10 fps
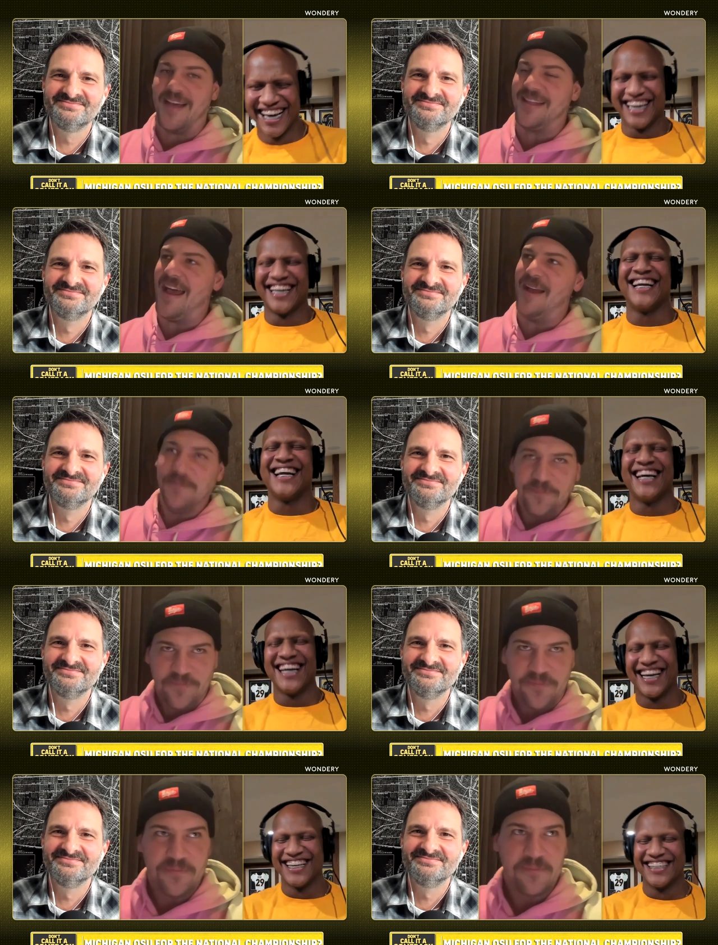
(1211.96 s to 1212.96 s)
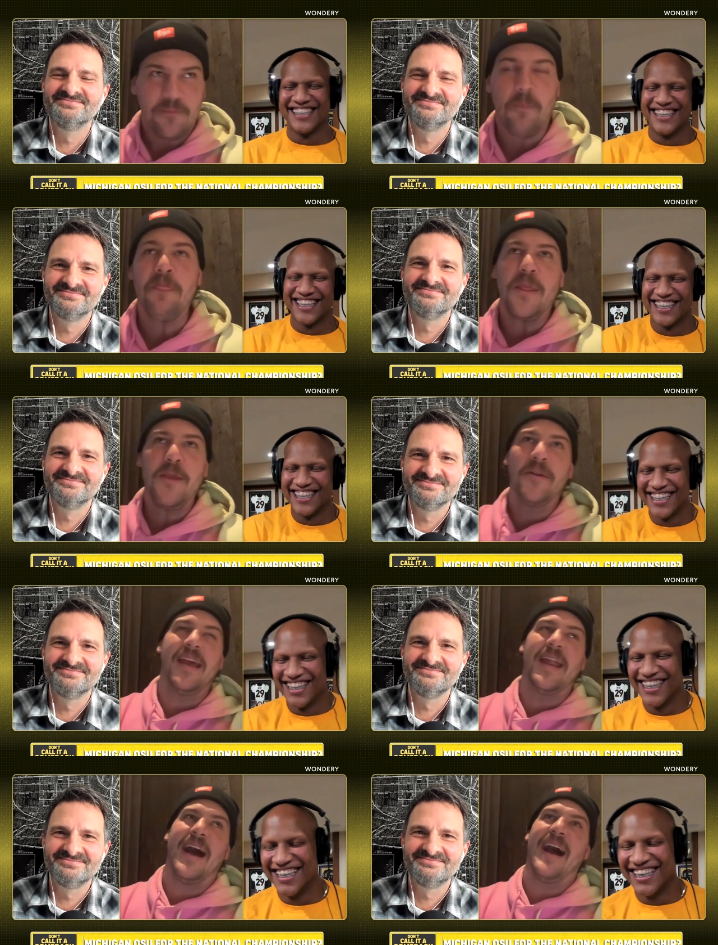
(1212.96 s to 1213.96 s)
Speaker 1: like that. You
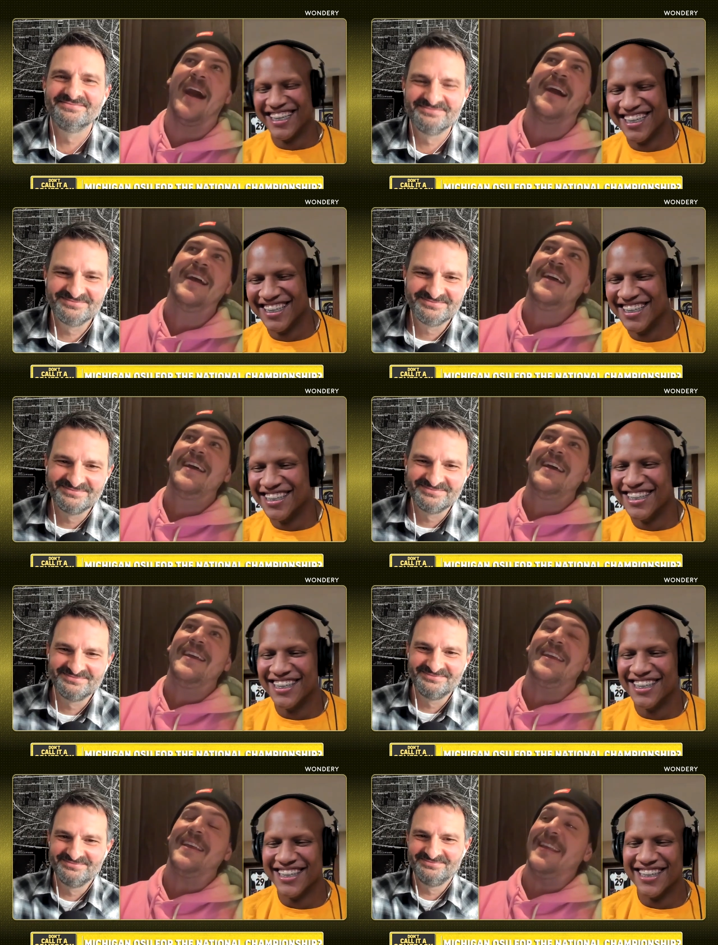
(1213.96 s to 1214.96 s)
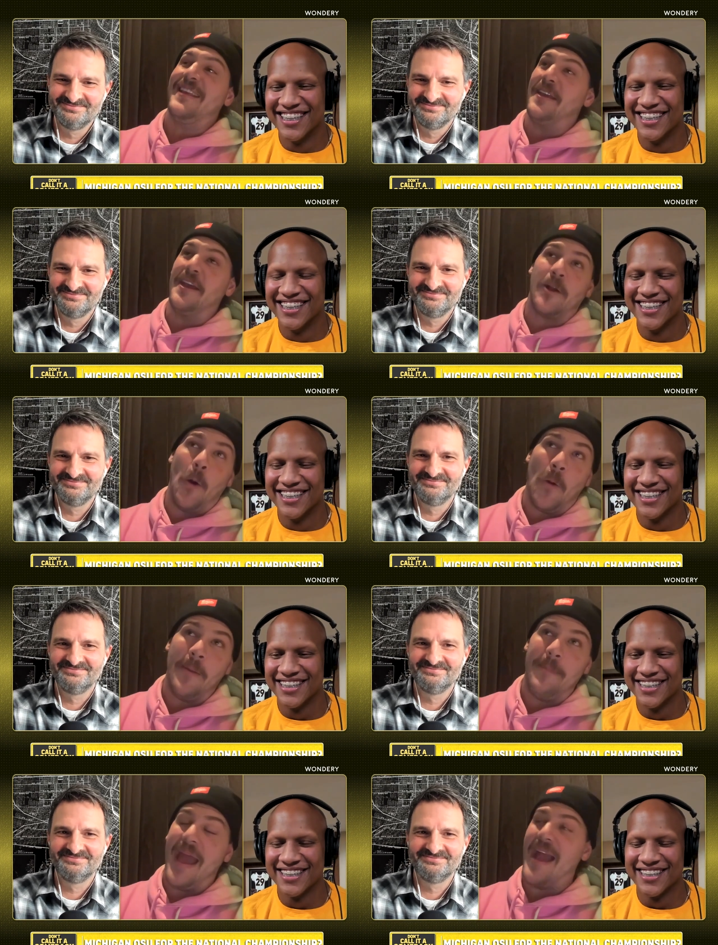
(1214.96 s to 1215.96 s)
get
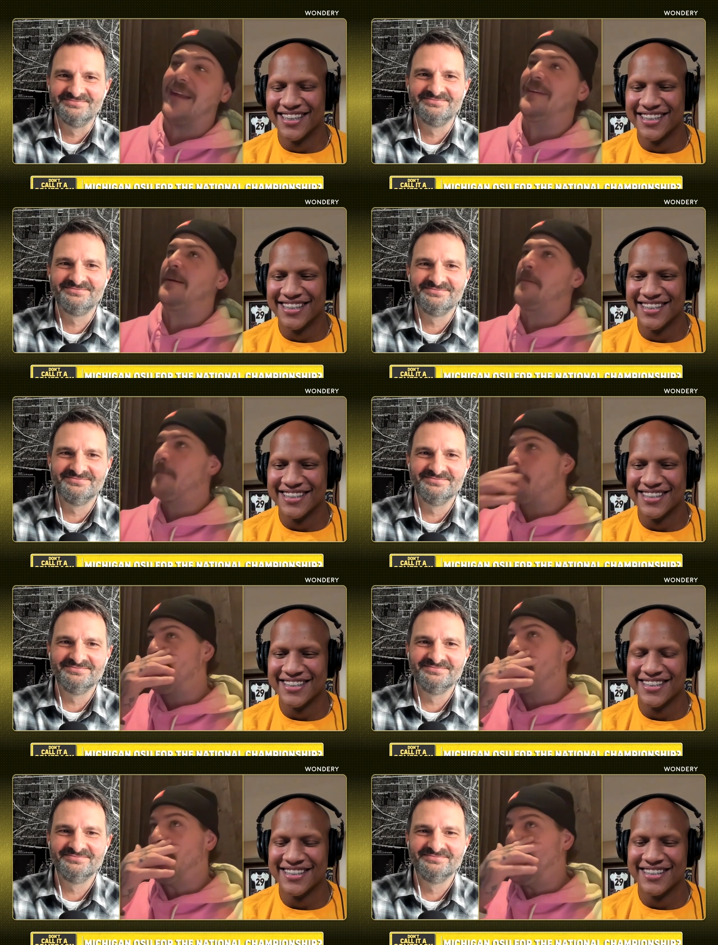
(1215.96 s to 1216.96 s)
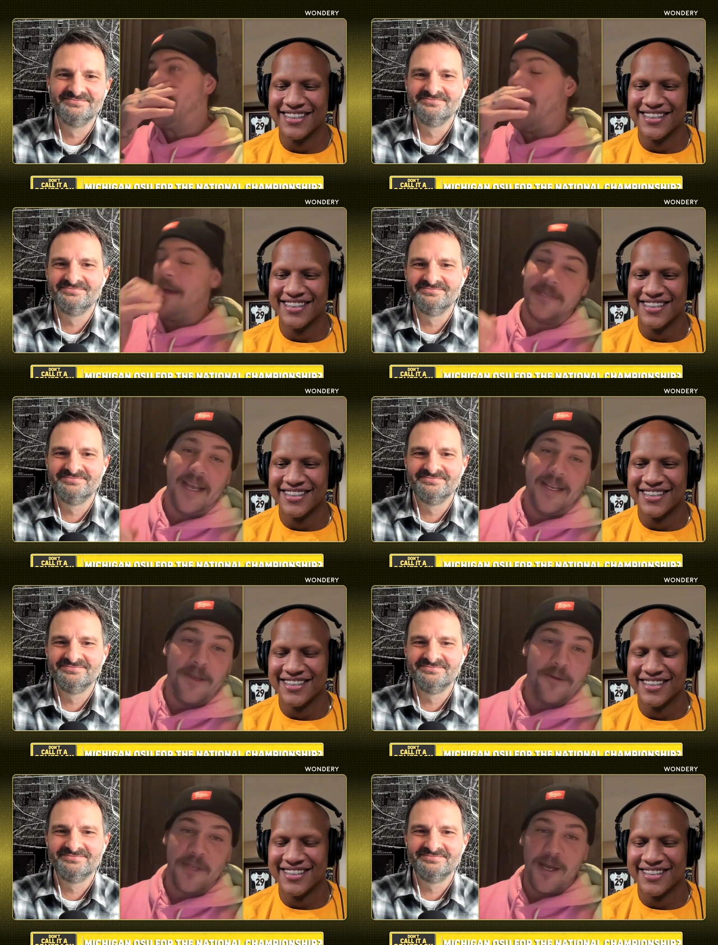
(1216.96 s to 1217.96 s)
Corn back. I'm taking
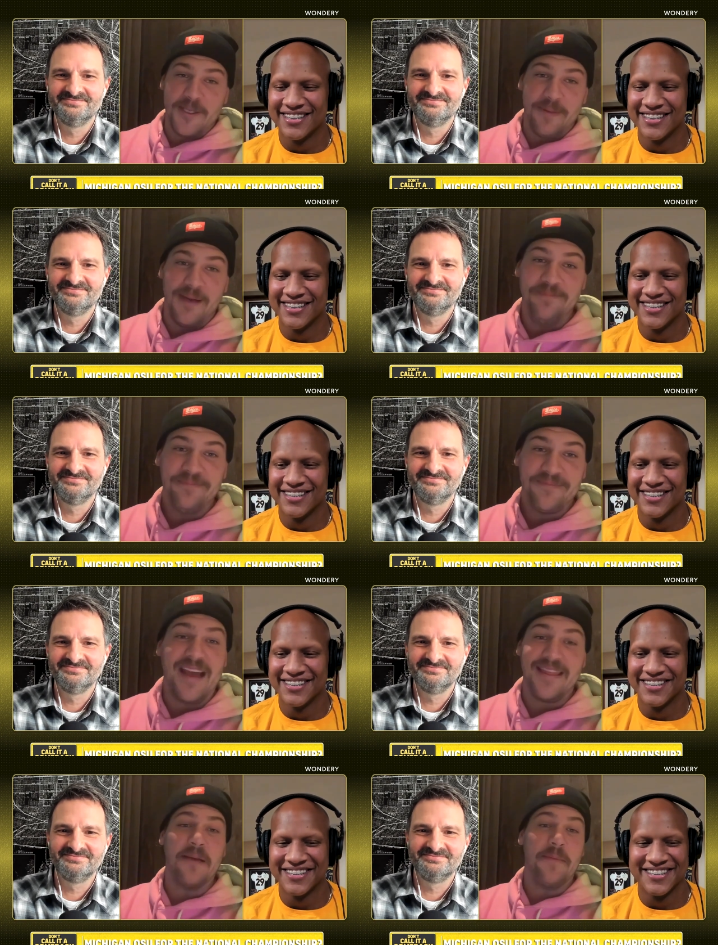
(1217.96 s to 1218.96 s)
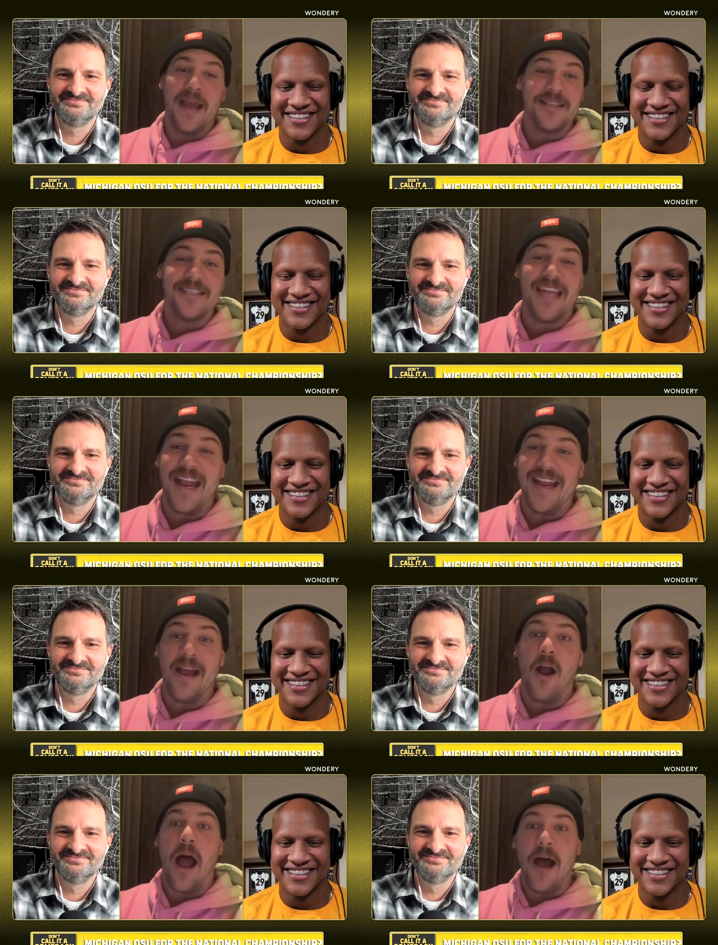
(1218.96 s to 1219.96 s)
those odds, bub. I think it'd be
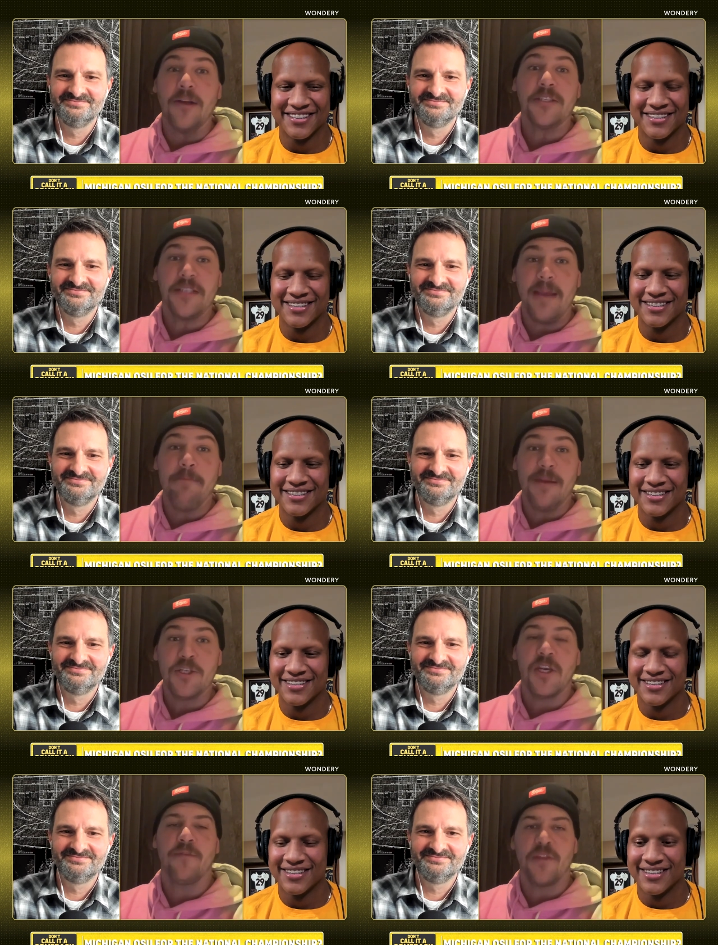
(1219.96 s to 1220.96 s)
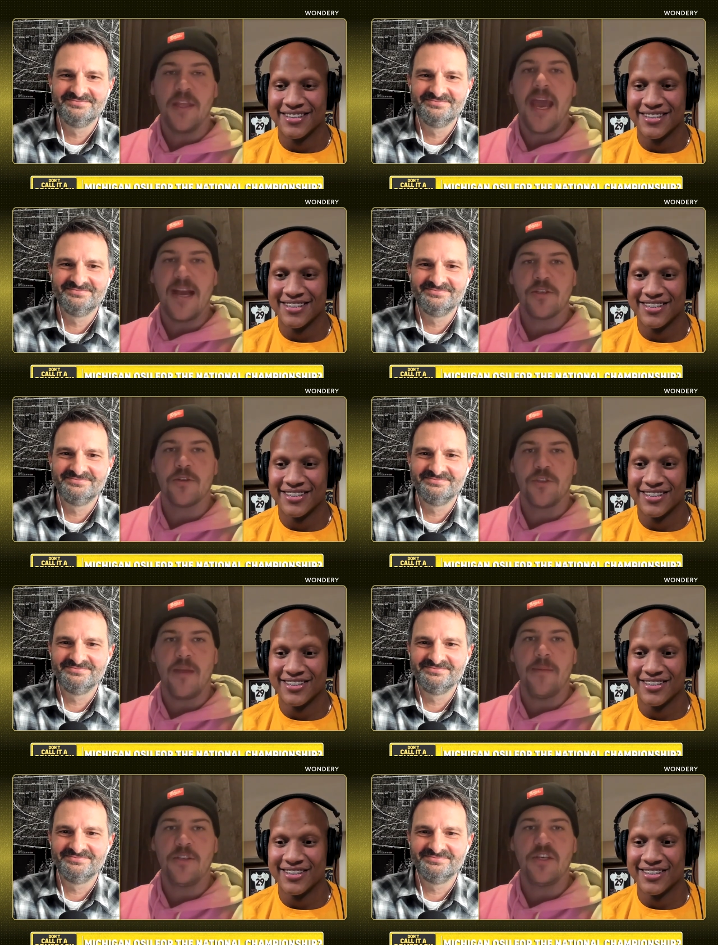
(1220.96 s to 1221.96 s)
outstanding. Ohio State, Michigan for the national
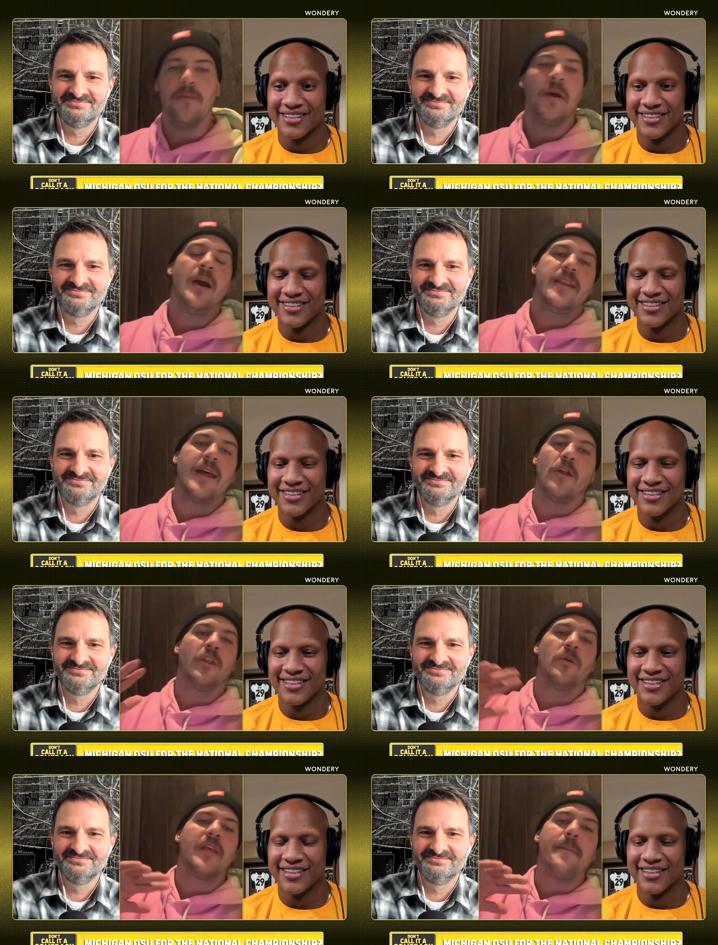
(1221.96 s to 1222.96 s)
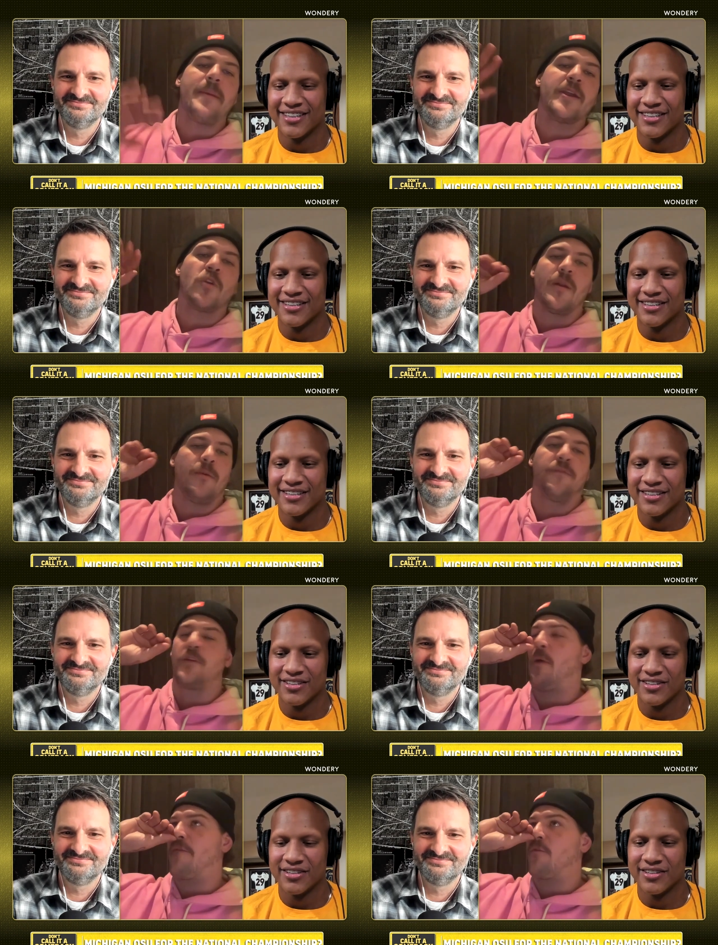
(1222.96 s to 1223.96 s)
championship. Not only would that be incredible for
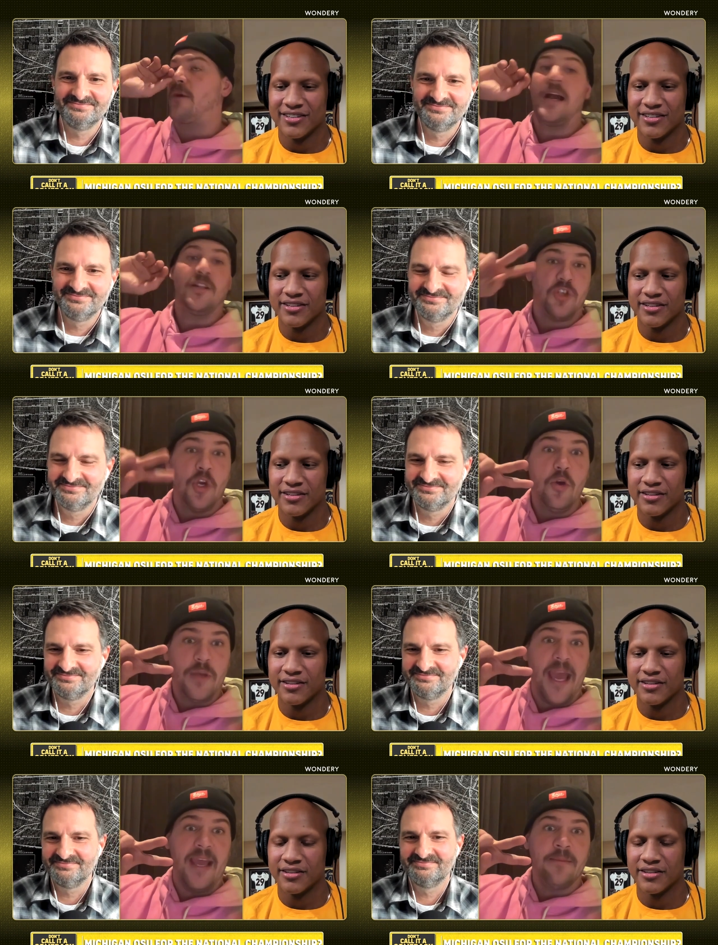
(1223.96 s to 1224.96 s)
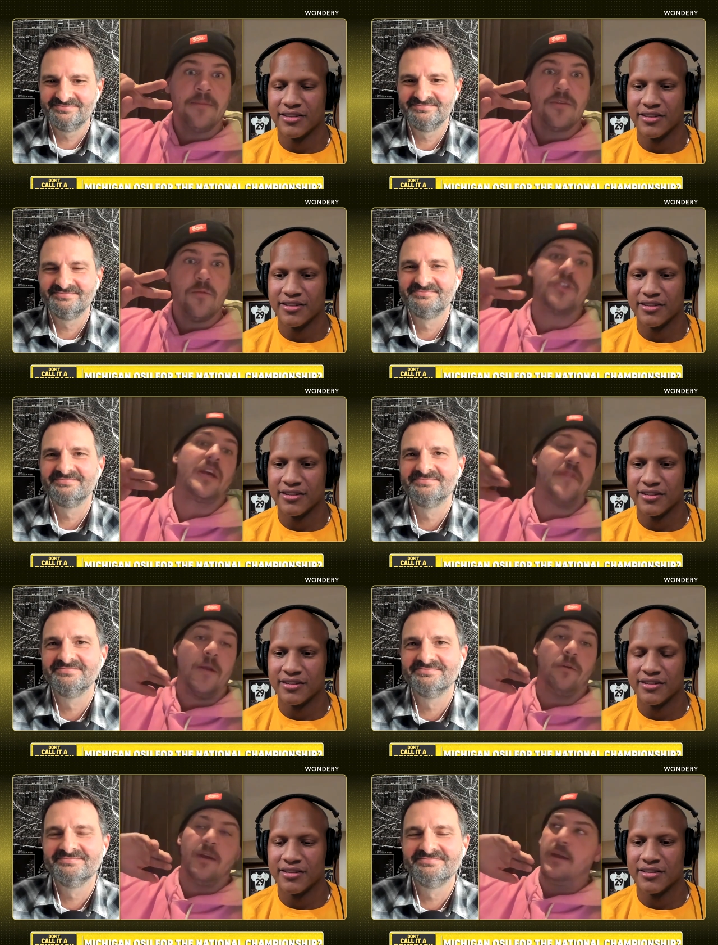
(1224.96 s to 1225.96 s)
the rivalry, 2 games, which I think